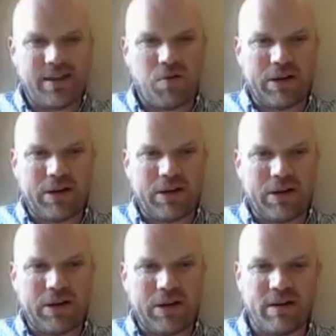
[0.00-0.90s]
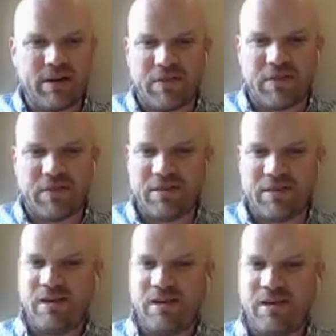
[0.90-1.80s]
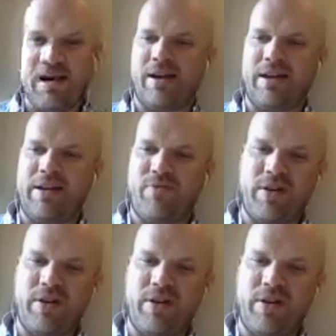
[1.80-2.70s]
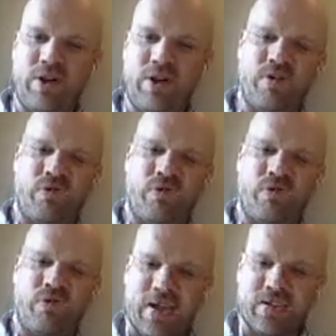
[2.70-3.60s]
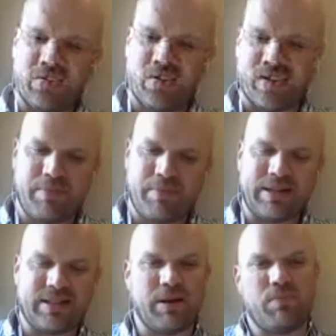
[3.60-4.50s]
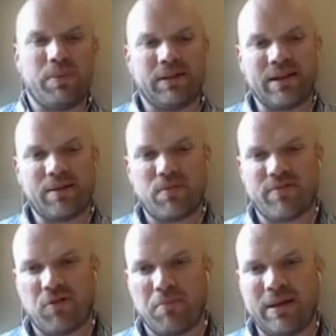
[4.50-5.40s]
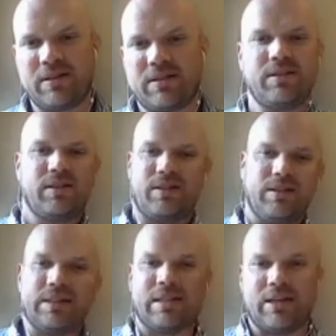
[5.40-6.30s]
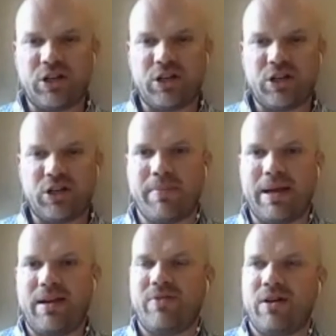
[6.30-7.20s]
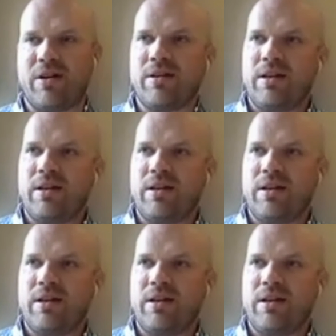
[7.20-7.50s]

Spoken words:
the question refers to if we give feedback to occupants about building performance, does it change their behavior?